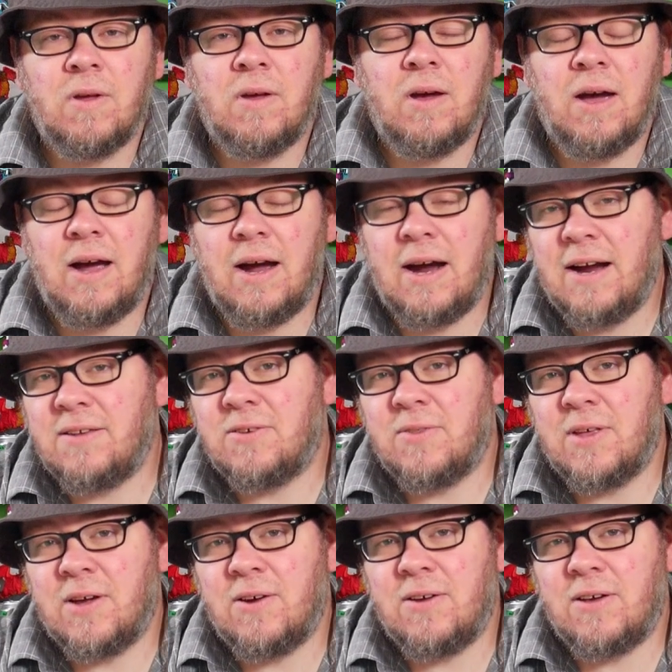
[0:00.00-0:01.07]
Alright, so
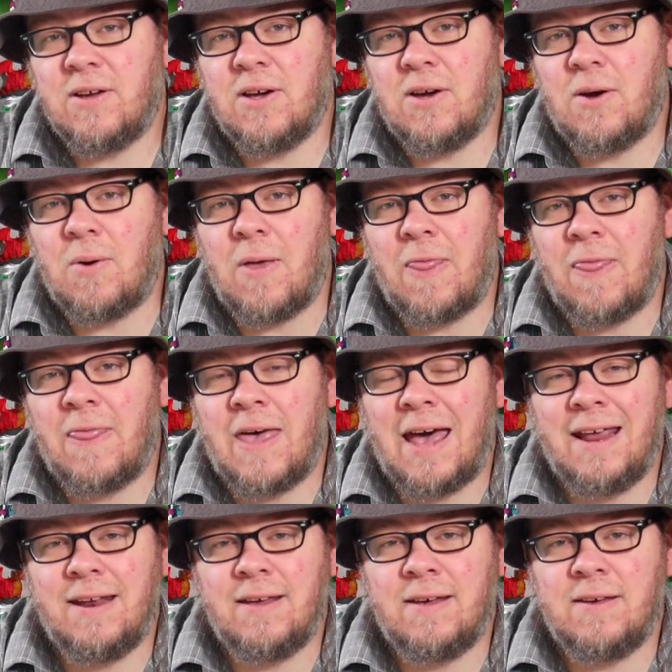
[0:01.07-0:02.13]
there you go.
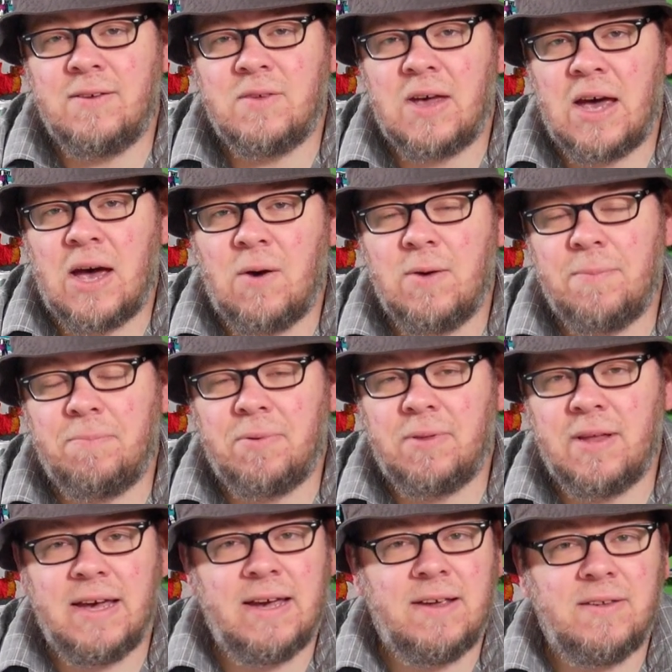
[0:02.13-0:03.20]
That is how it
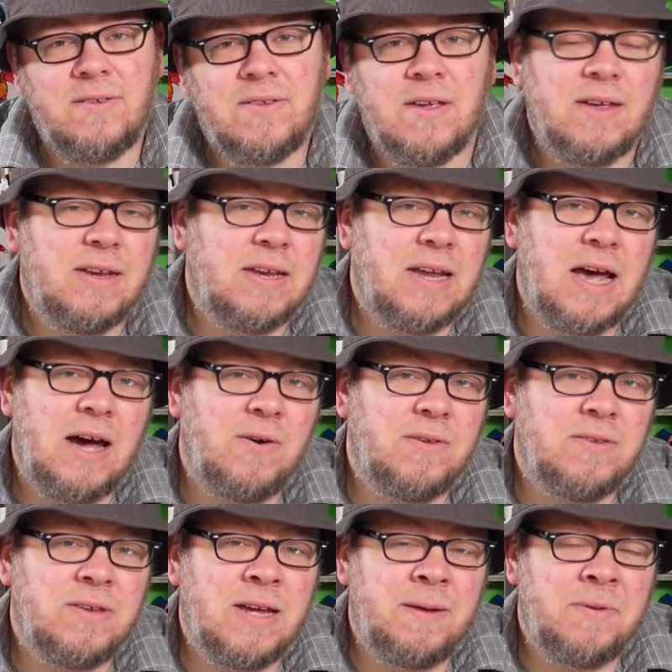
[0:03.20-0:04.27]
plays. Now
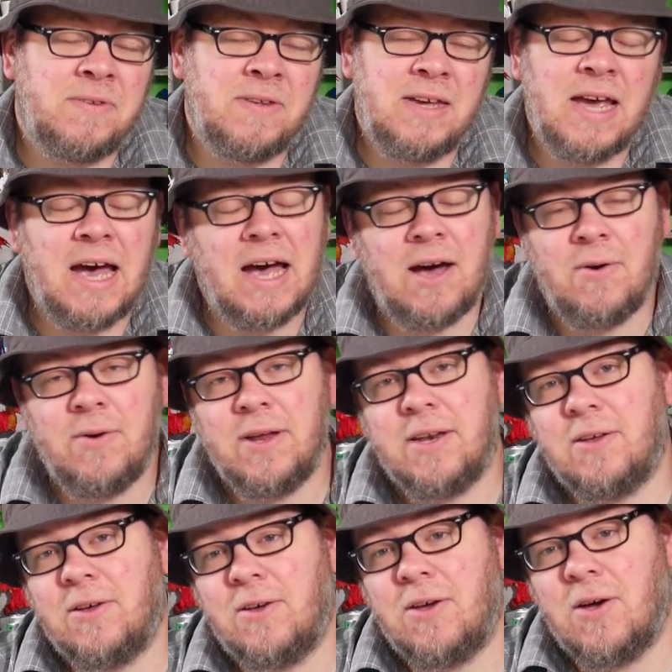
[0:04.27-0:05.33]
it's time to see how
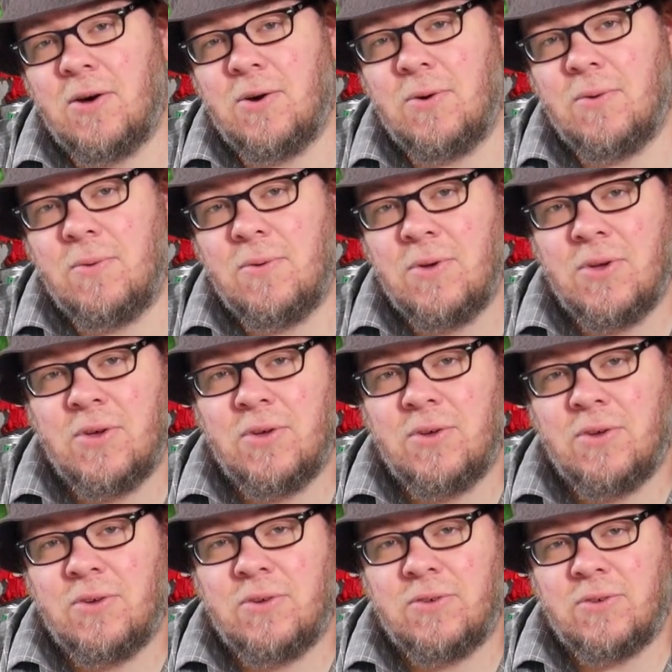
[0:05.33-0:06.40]
it go.
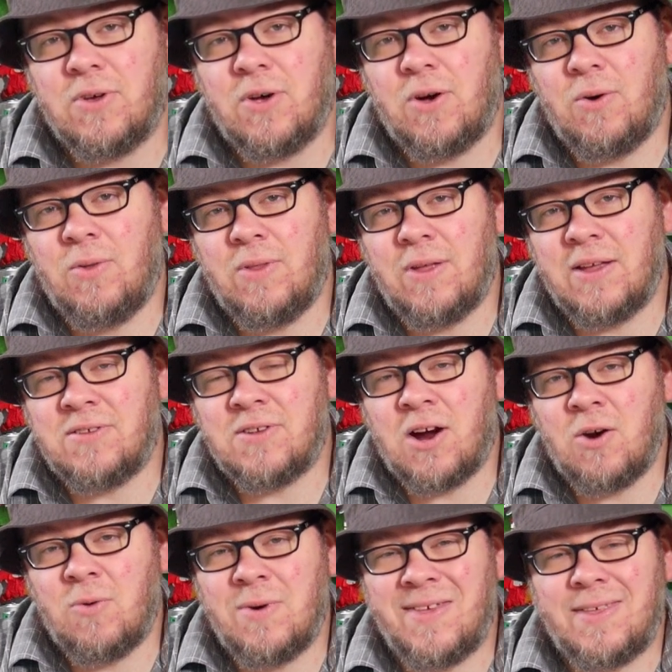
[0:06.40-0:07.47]
So let's
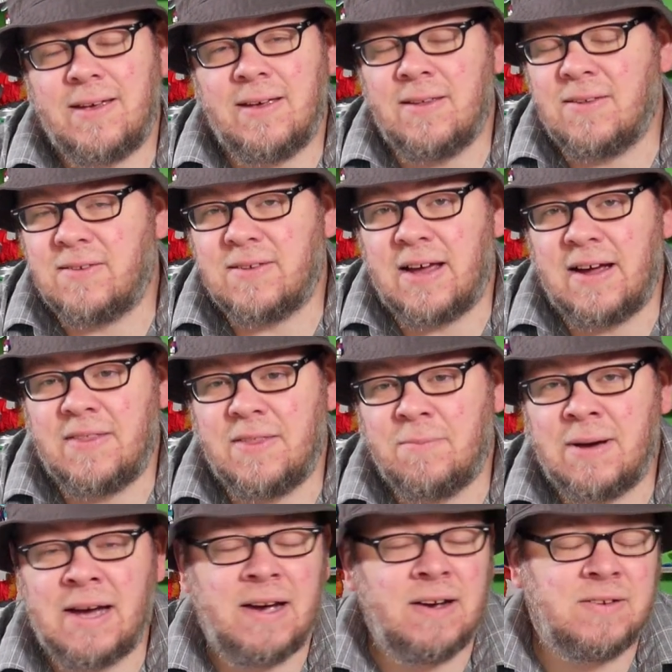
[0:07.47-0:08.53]
start with inside the
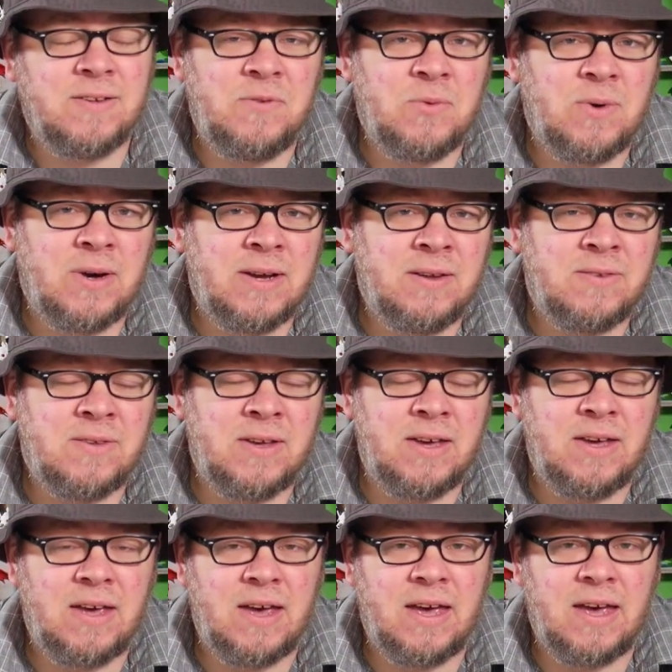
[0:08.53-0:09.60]
box. If you want to
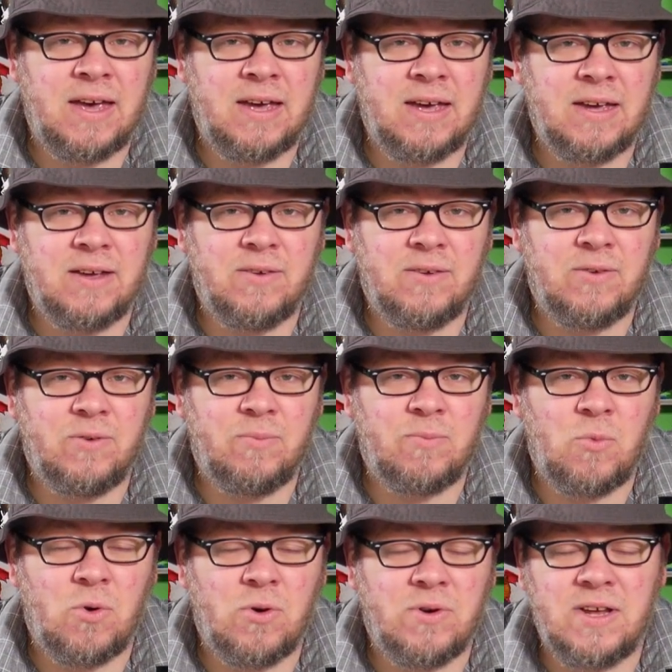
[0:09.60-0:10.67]
see a
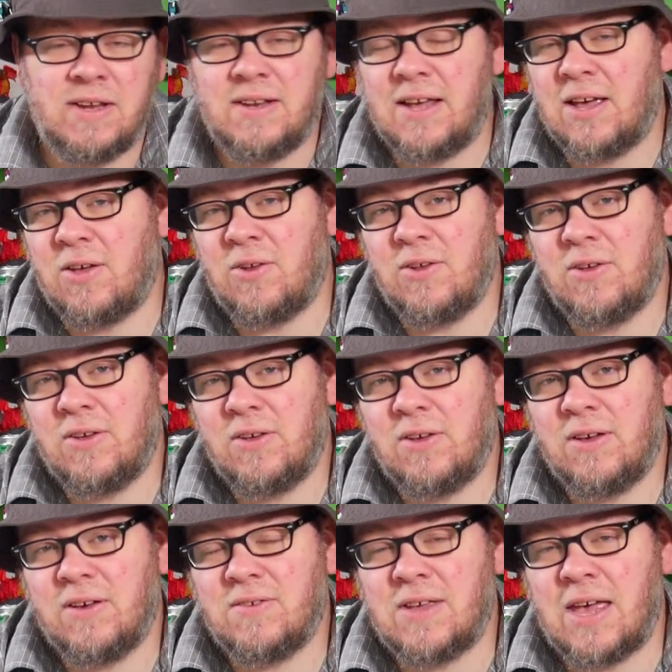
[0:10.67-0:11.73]
more detailed
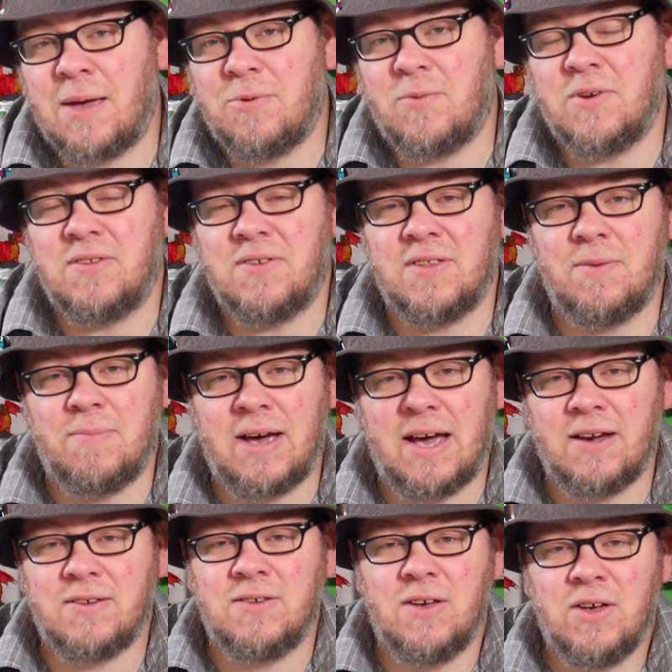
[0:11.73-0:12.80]
example of what's in the
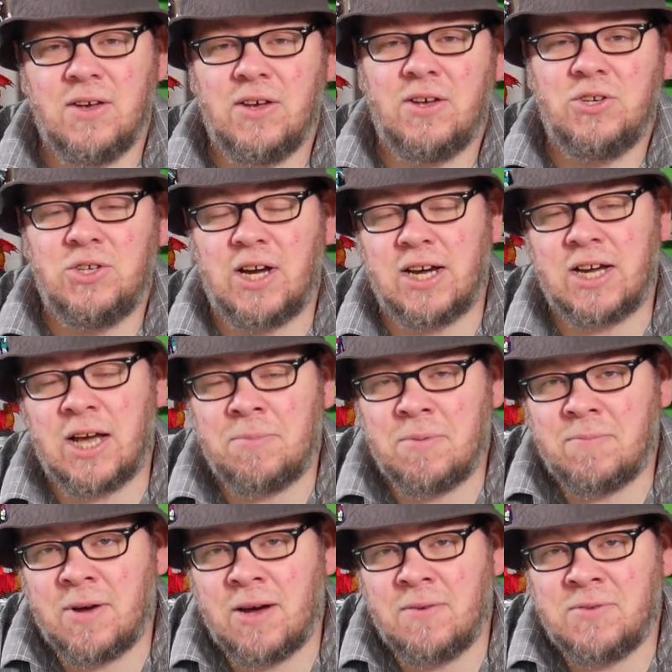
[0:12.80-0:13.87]
box, check up
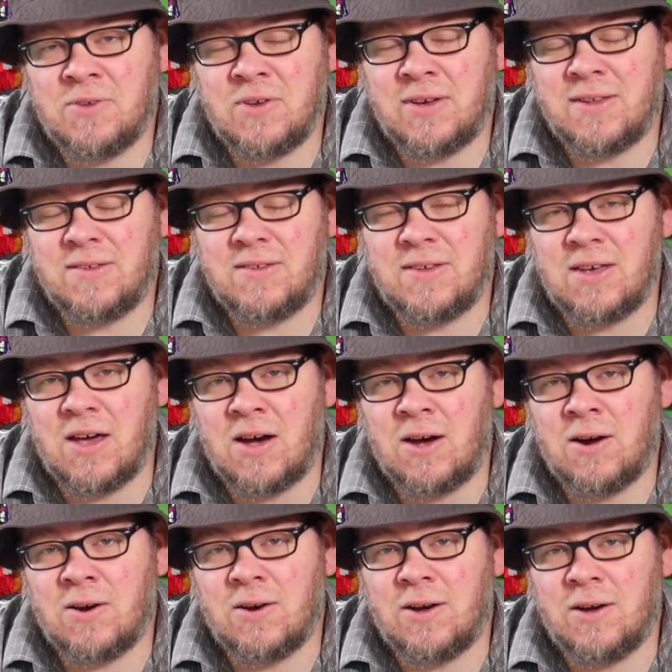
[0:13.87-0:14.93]
above so you can see
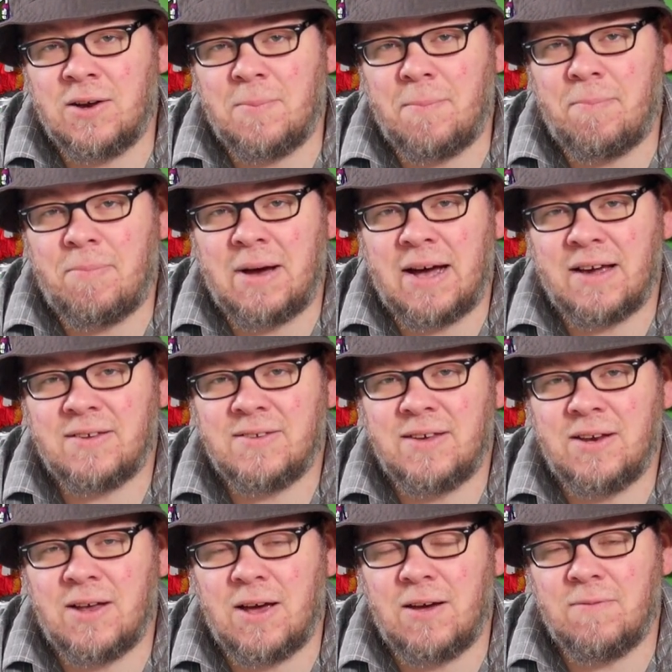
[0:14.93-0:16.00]
our
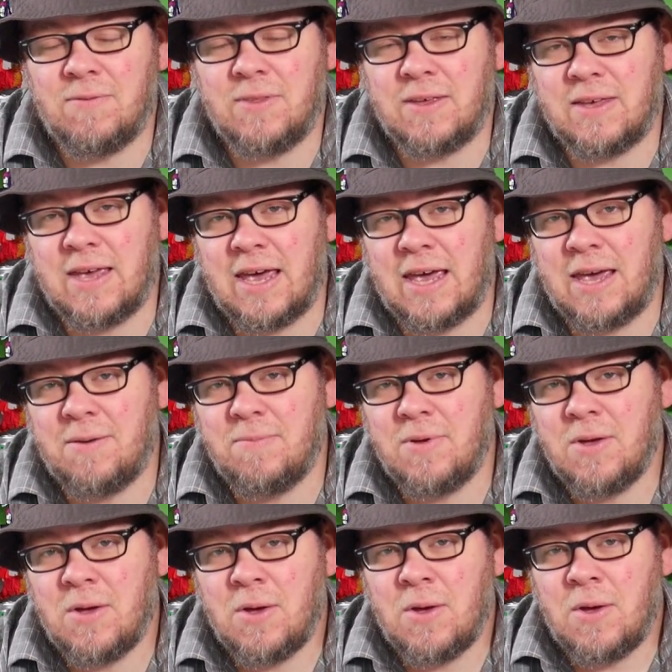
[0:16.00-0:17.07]
unboxing of the game.
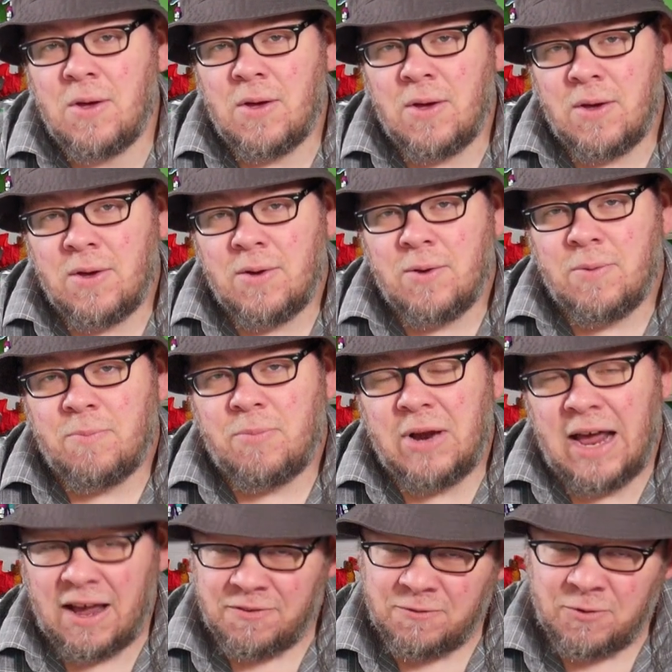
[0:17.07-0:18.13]
But
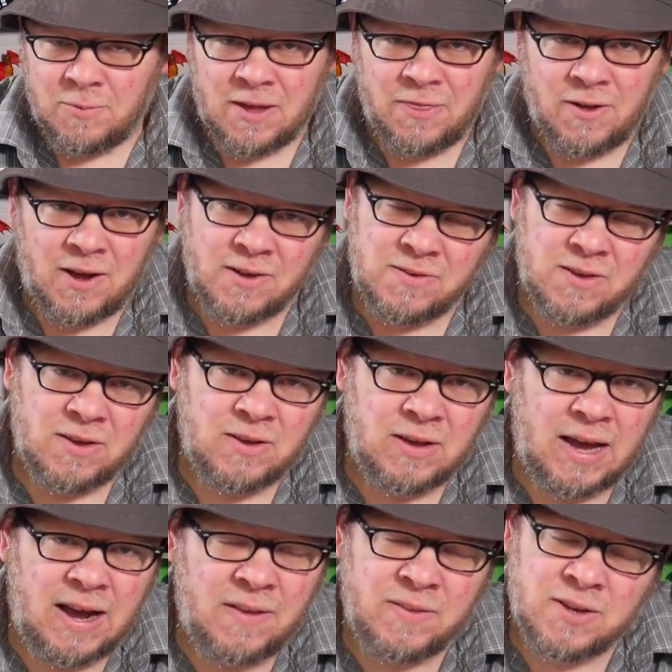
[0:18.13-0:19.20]
as for my thoughts
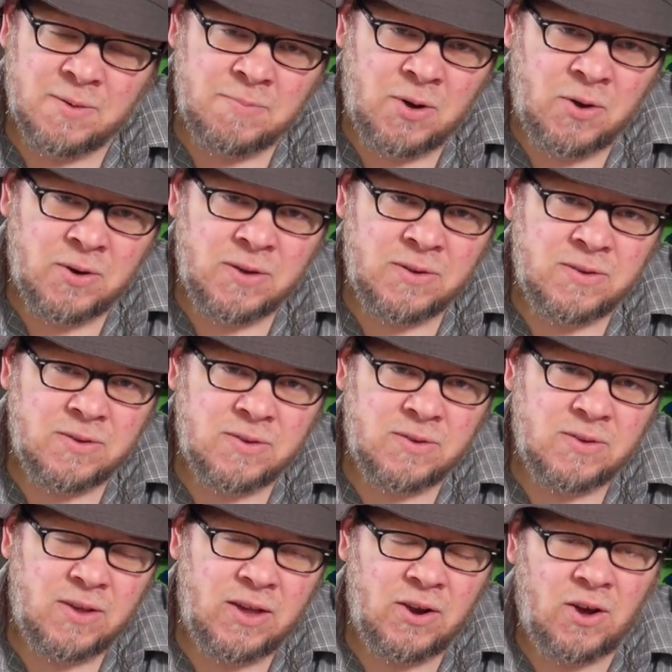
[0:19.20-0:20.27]
on the
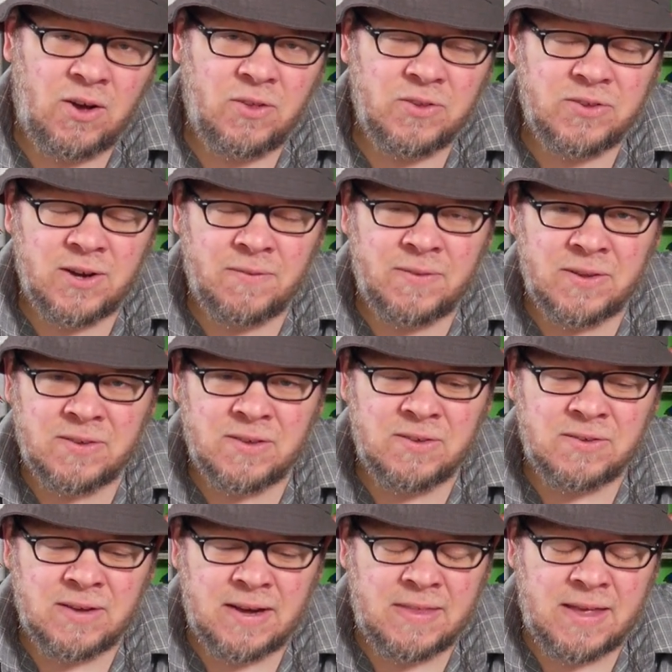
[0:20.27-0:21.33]
components and all the stuff that's
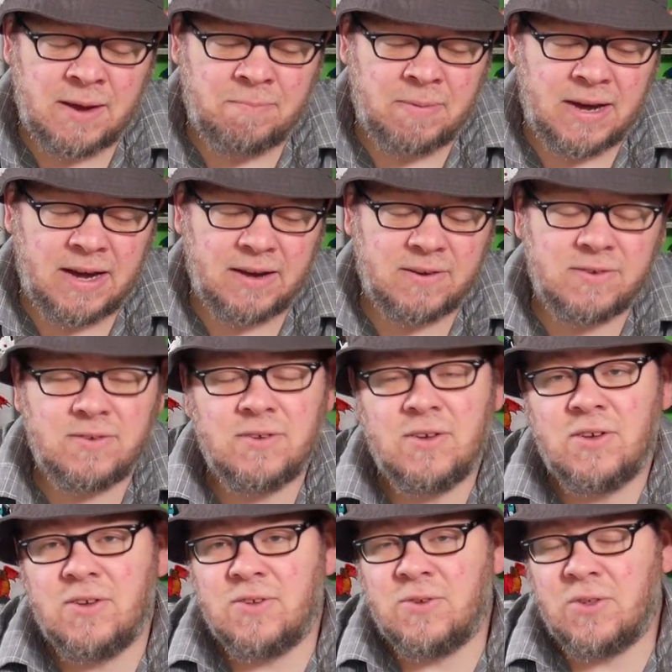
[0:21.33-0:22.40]
inside that box.
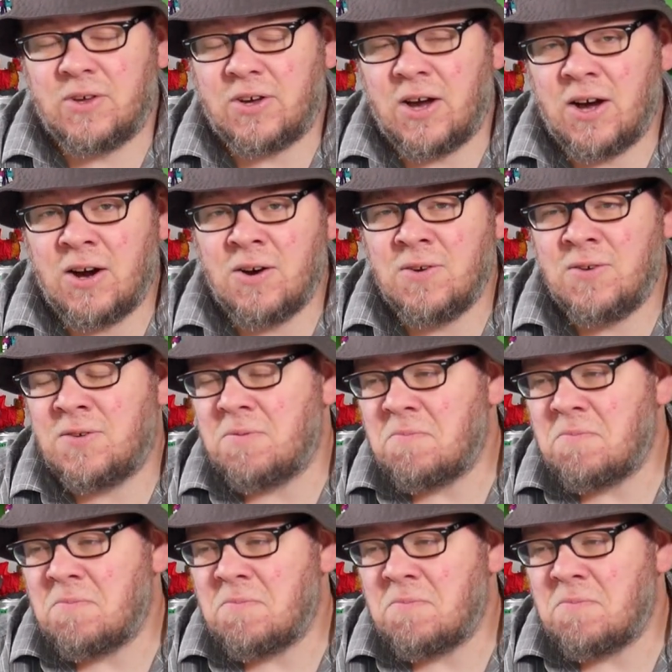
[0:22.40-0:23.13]
So the cards,